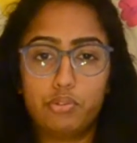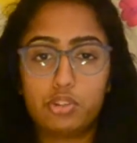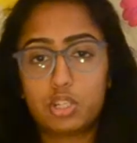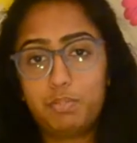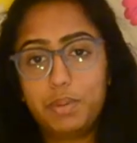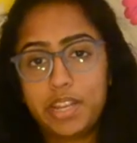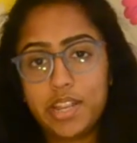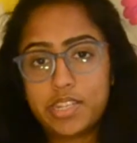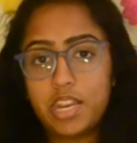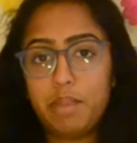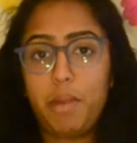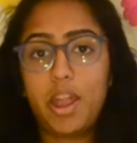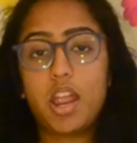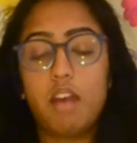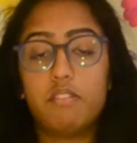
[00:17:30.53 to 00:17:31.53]
just because they
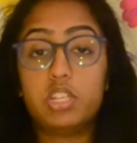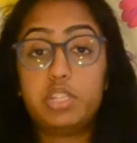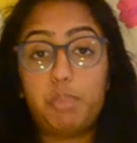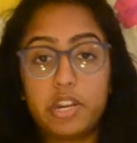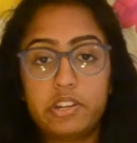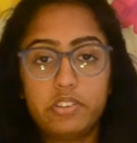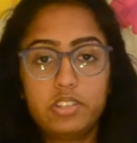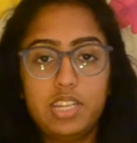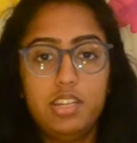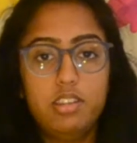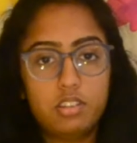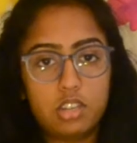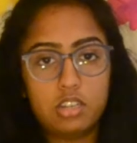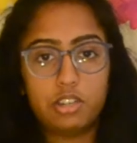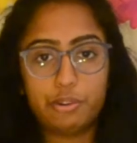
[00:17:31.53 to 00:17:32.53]
might have
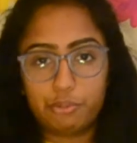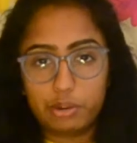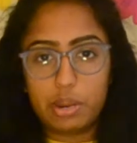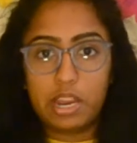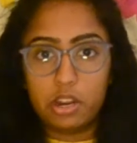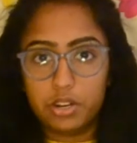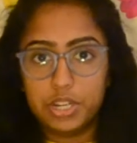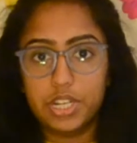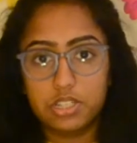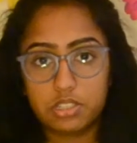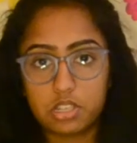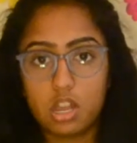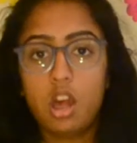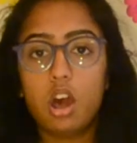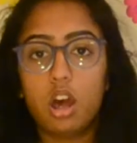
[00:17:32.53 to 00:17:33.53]
specialties in different areas
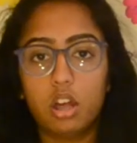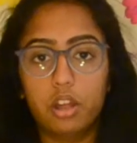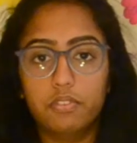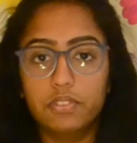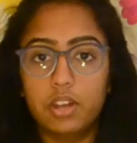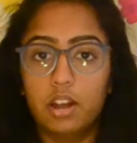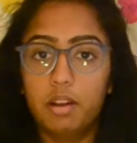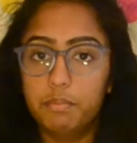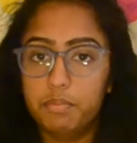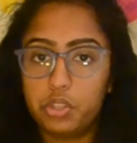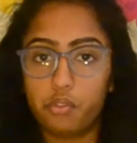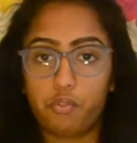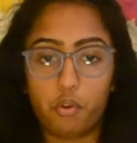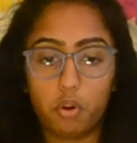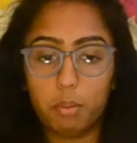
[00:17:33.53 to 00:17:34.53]
of
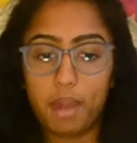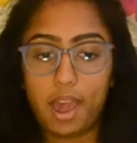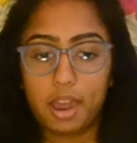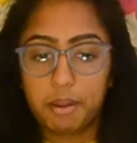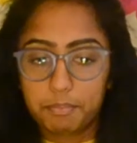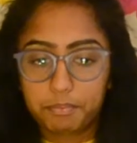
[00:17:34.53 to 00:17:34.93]
the format.